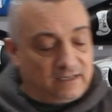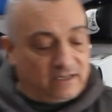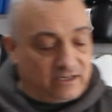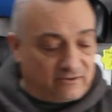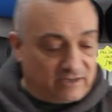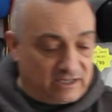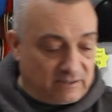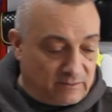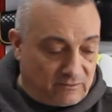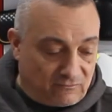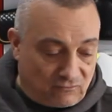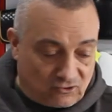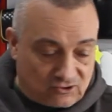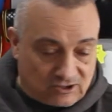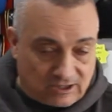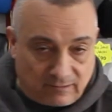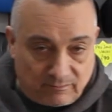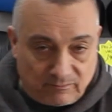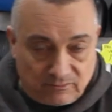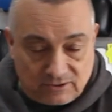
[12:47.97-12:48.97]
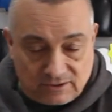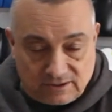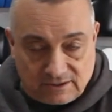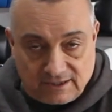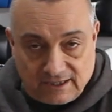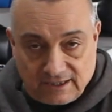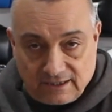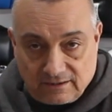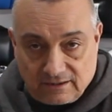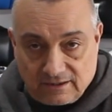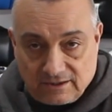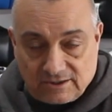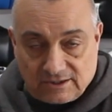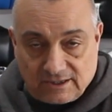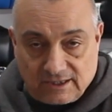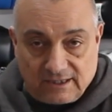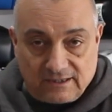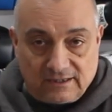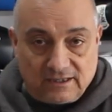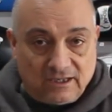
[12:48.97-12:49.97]
agree with Russ Amber's thing there,
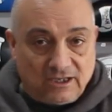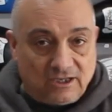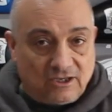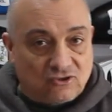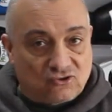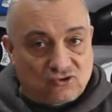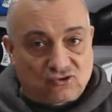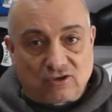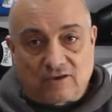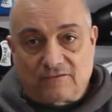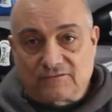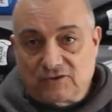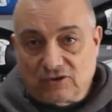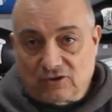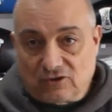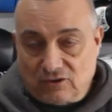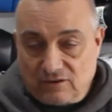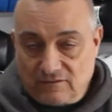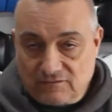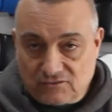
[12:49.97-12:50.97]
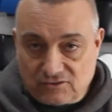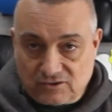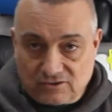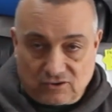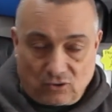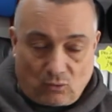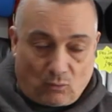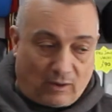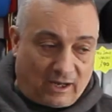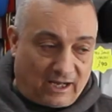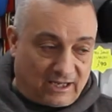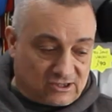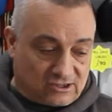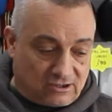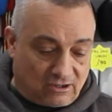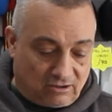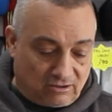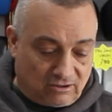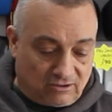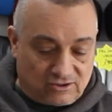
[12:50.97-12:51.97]
saying softer gloves don't last
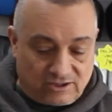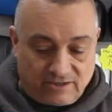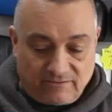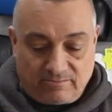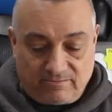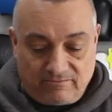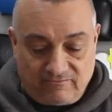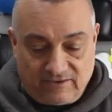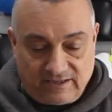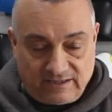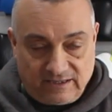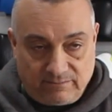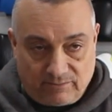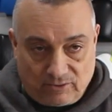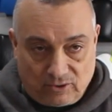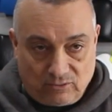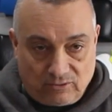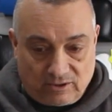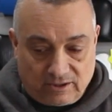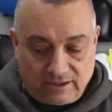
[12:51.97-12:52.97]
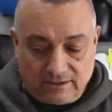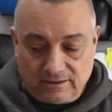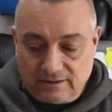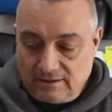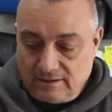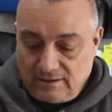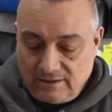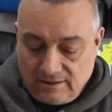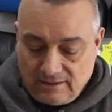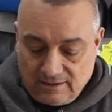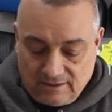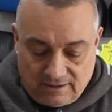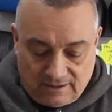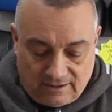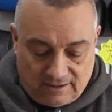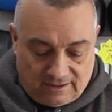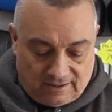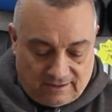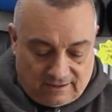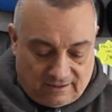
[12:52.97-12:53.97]
long because they're already broken.
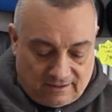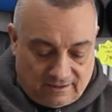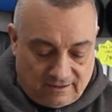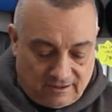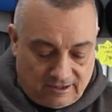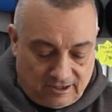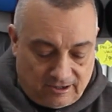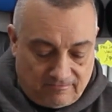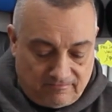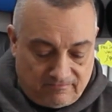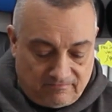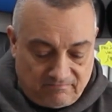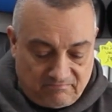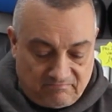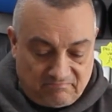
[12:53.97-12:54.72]
They